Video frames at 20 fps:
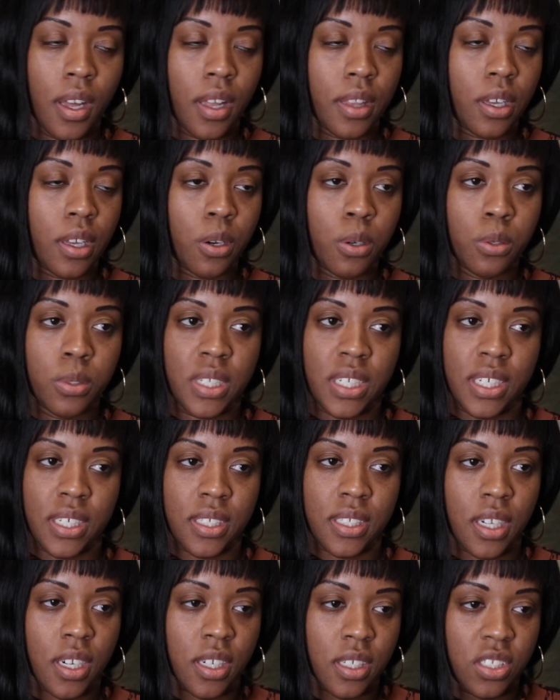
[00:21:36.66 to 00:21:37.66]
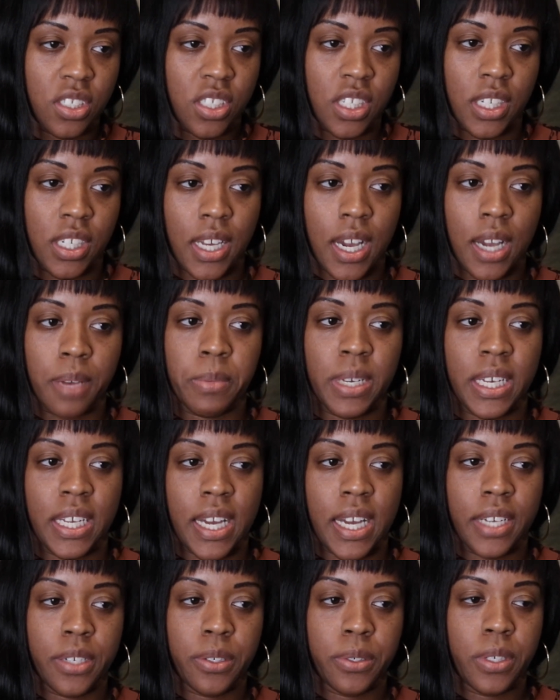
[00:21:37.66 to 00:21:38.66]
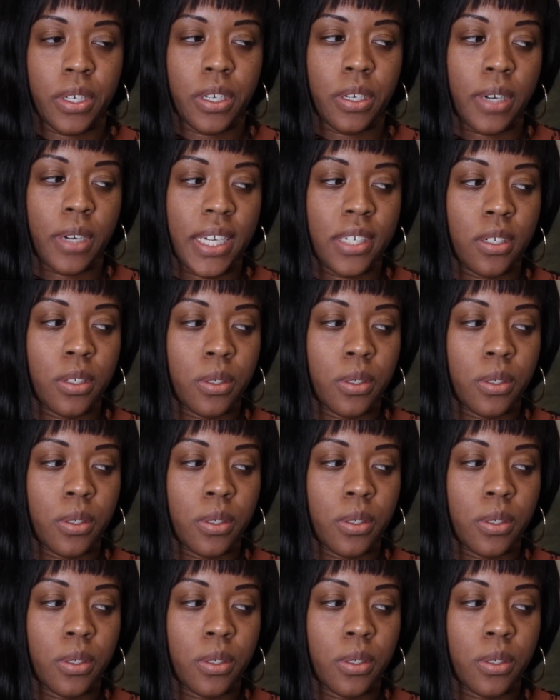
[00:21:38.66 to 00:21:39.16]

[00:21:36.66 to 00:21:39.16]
the whole TikTok shit, I mean, I don't know.